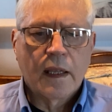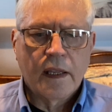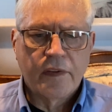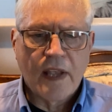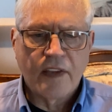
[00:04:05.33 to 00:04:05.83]

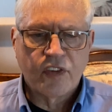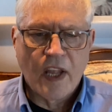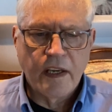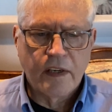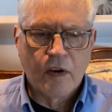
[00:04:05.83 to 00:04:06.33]
As I
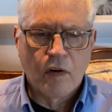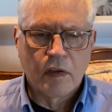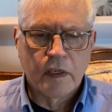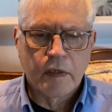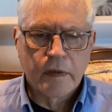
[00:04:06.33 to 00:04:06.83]
stated
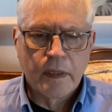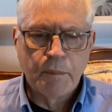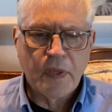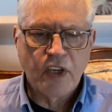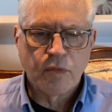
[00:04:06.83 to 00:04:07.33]
earlier,
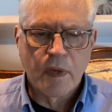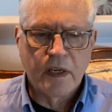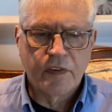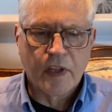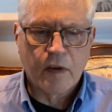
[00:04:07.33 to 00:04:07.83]

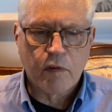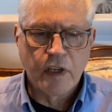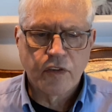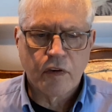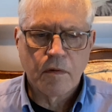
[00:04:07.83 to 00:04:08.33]
impeachment is a
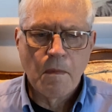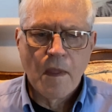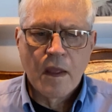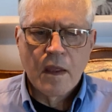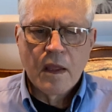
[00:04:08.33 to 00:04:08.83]
creature
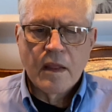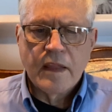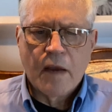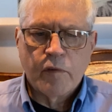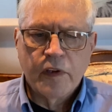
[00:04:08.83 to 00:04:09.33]

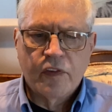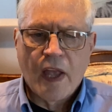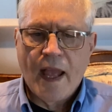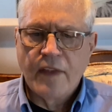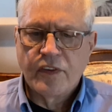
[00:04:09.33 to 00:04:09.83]
that
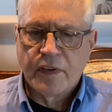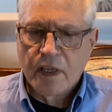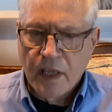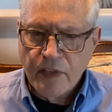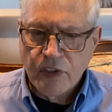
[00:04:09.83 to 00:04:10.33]
resides in
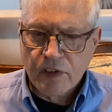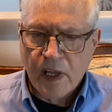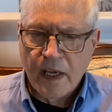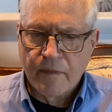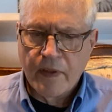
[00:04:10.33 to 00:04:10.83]
the
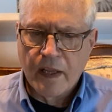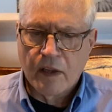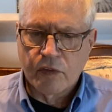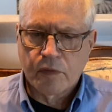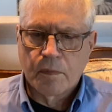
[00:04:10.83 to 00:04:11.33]
legislative
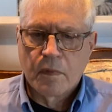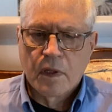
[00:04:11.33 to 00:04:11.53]
house.